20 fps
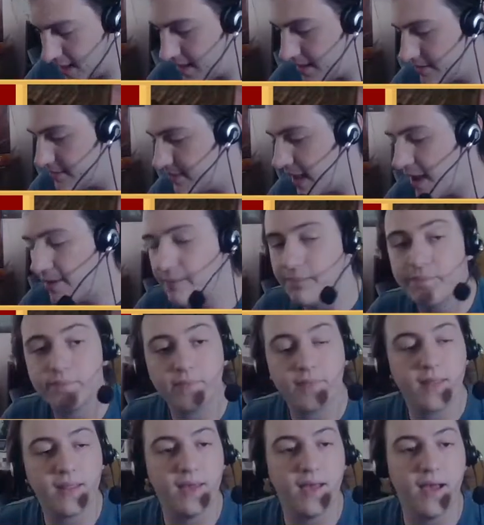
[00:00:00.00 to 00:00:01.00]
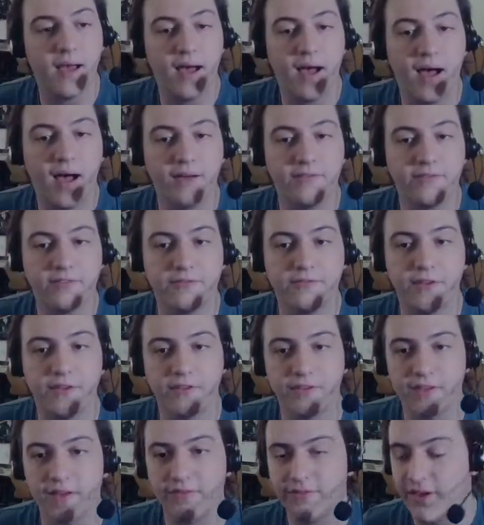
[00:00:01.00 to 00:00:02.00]
Now, I've just
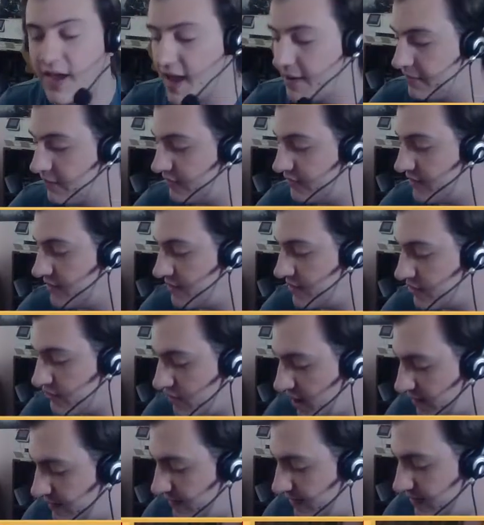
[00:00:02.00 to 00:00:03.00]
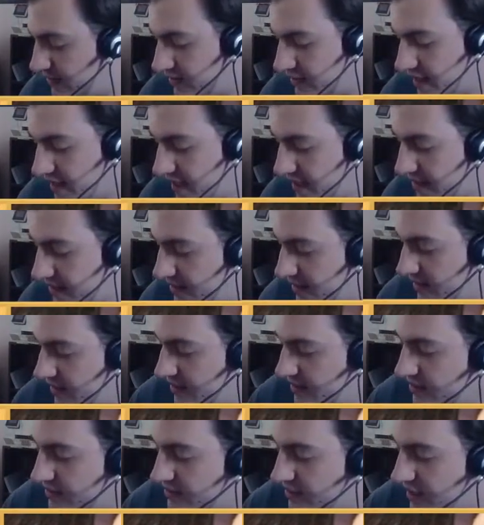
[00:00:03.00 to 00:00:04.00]
filled enough time. You've seen me dry fitting there.
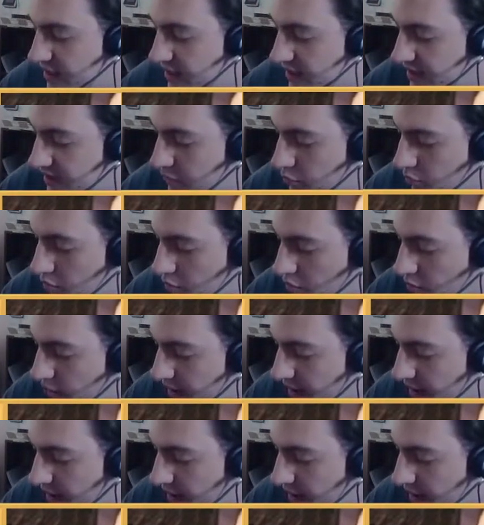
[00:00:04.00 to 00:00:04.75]
The walkway,